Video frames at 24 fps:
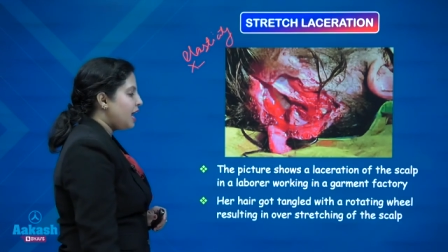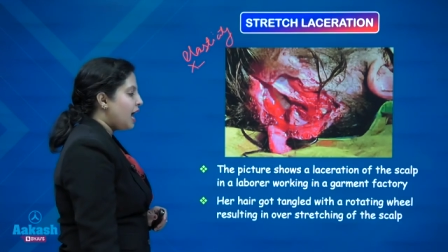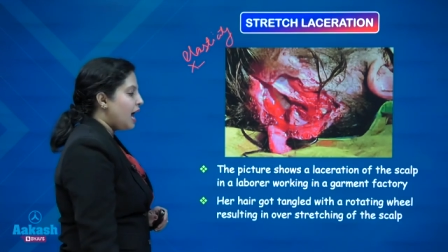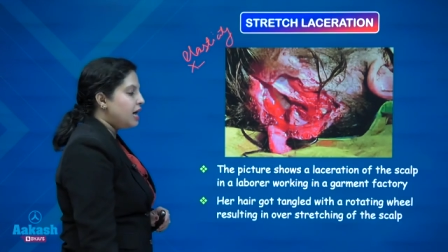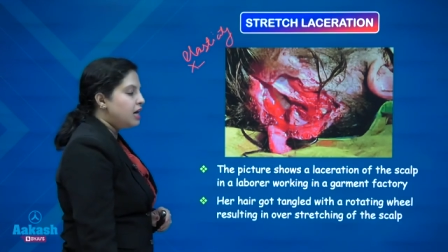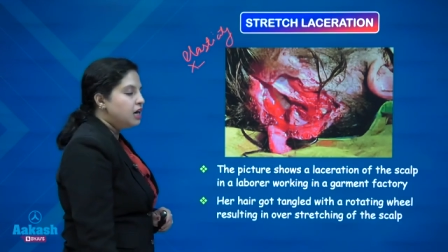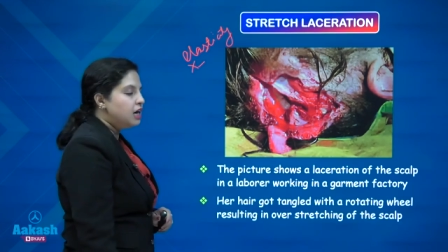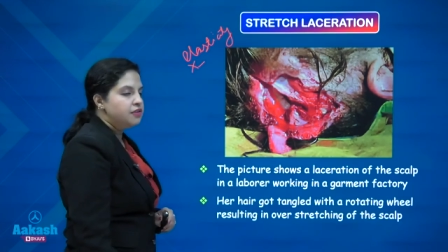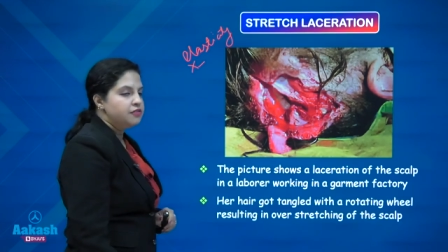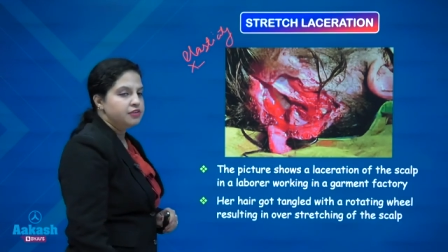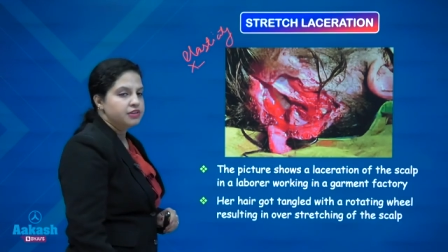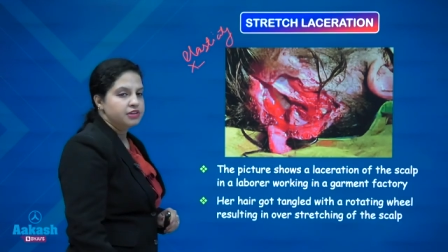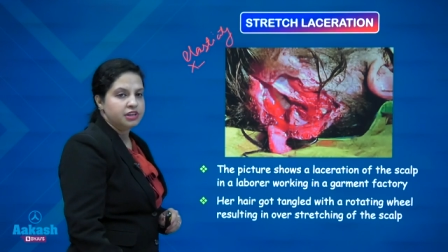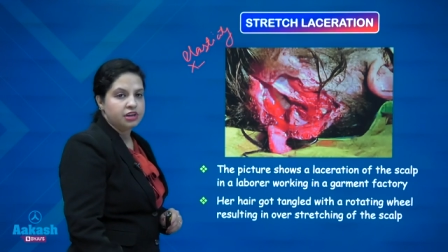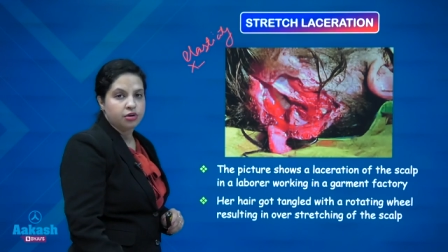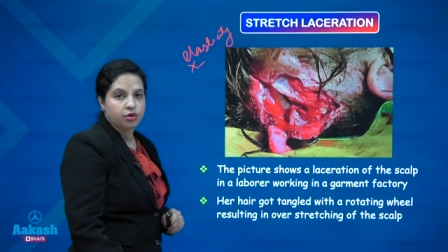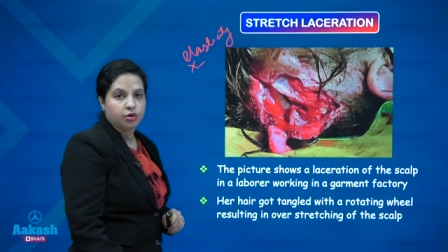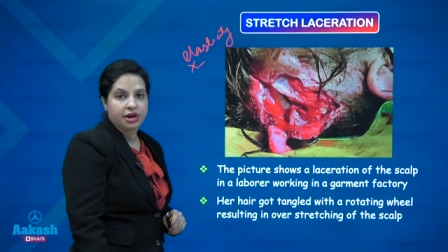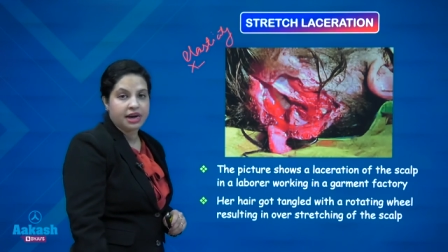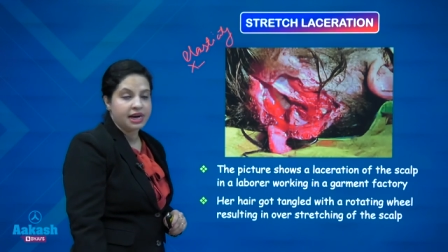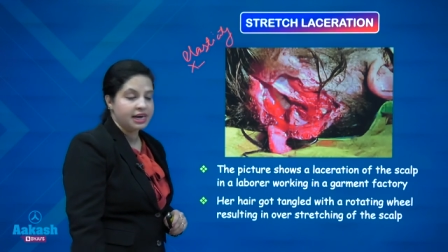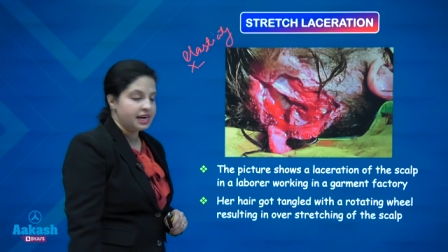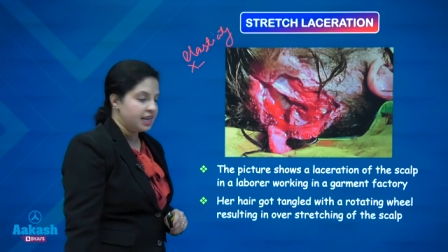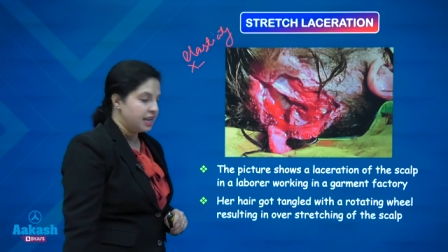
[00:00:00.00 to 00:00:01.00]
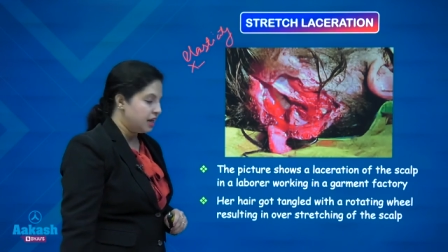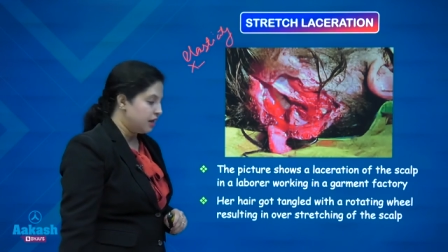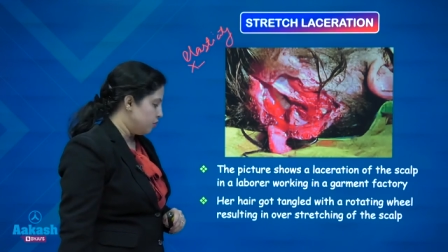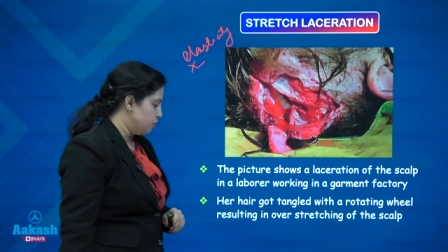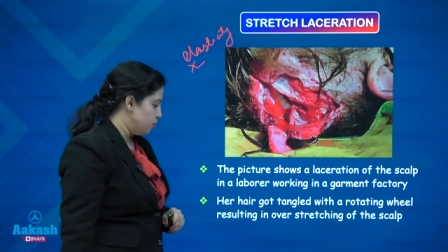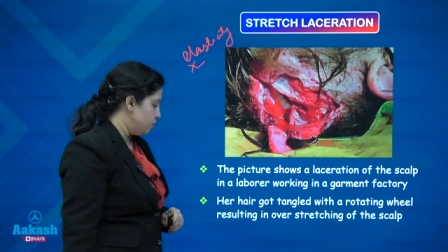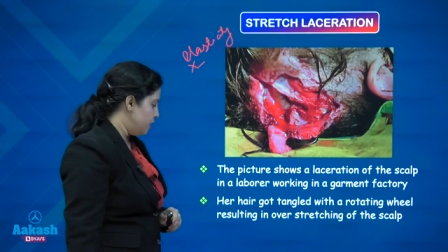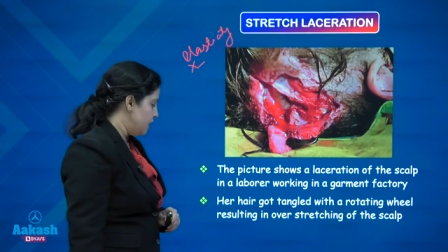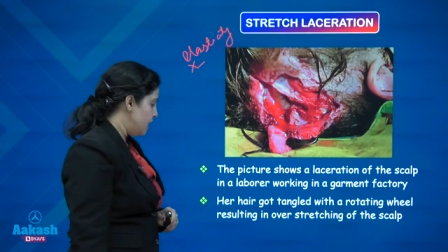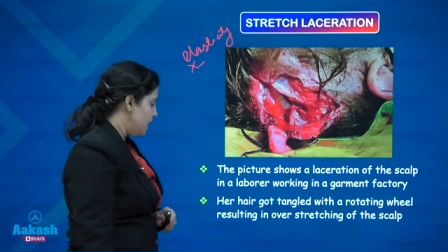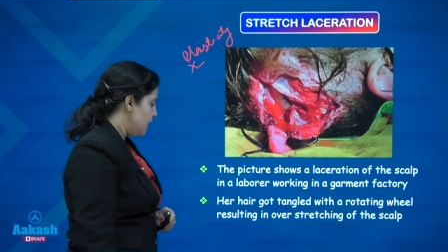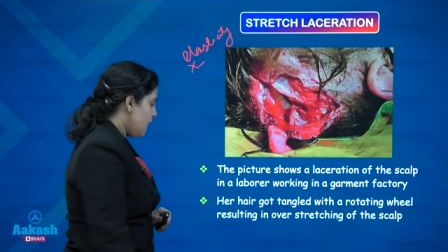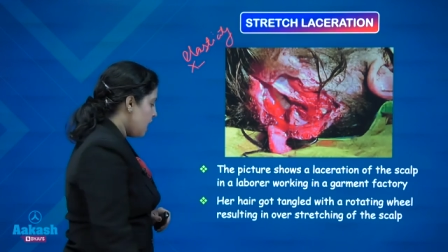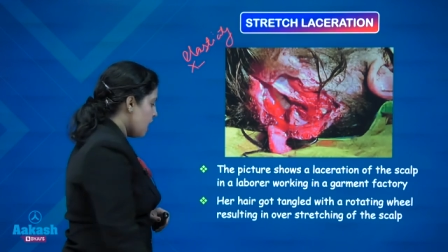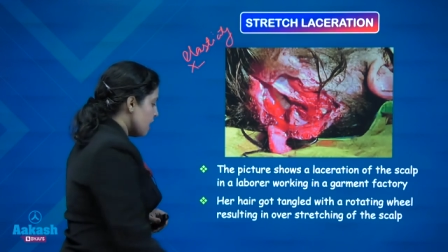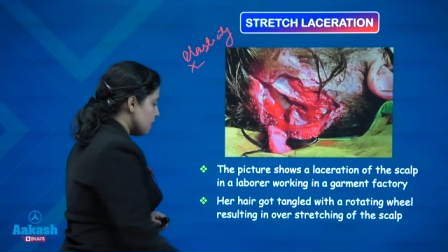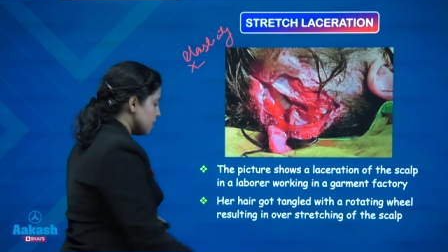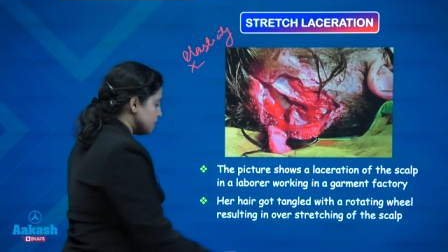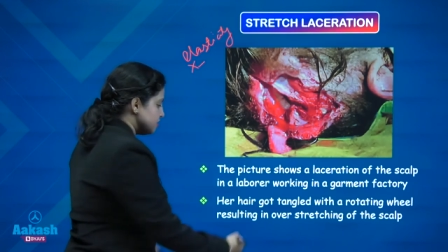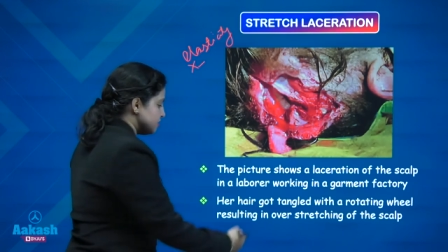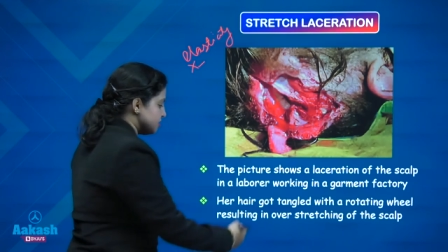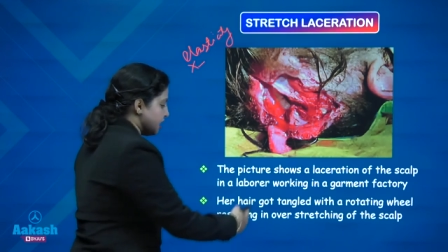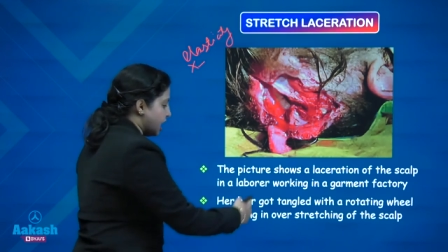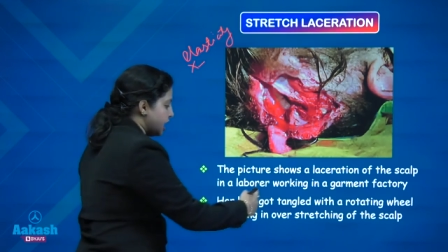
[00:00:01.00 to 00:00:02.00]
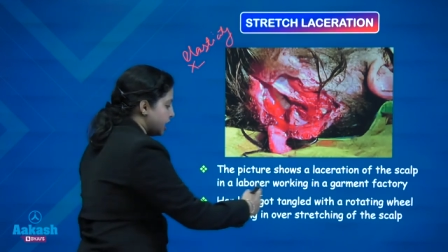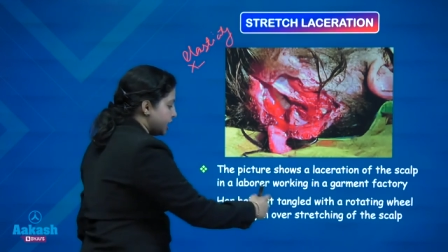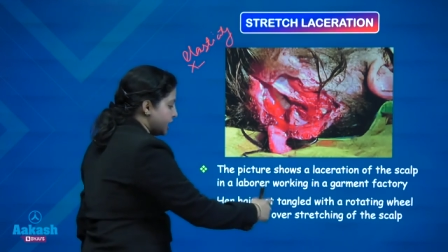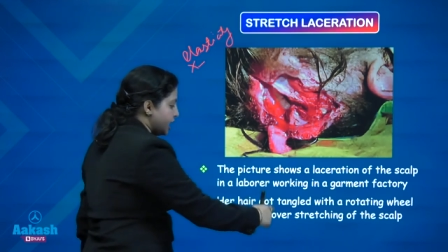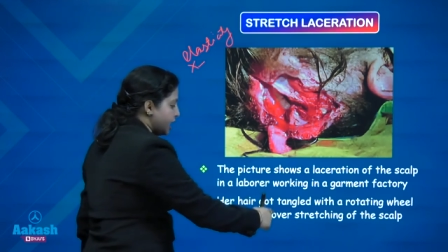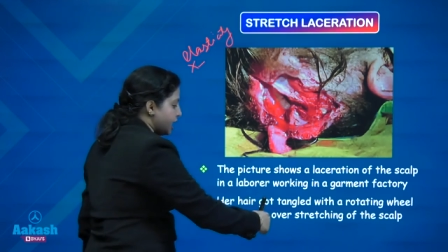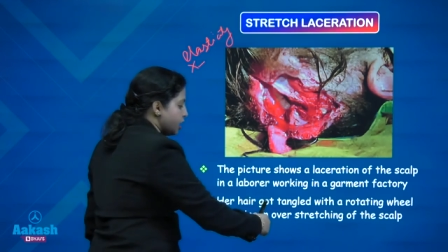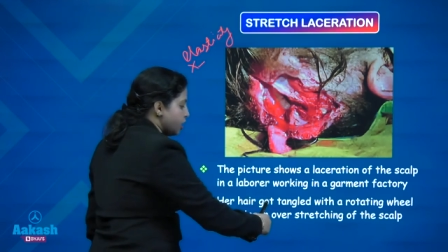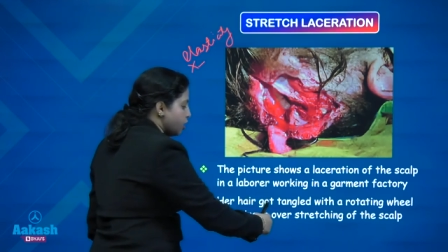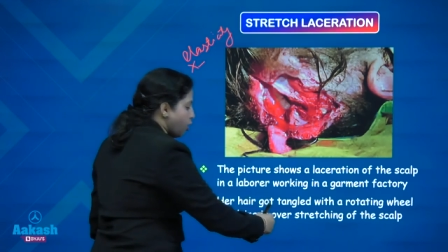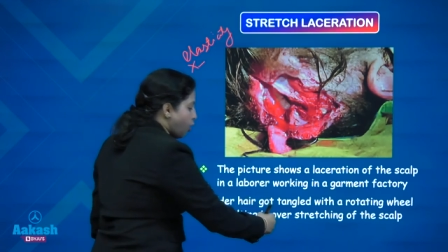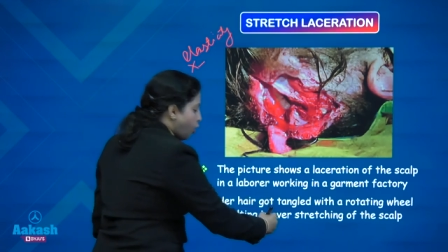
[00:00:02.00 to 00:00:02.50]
tangled with a rotating wheel resulting in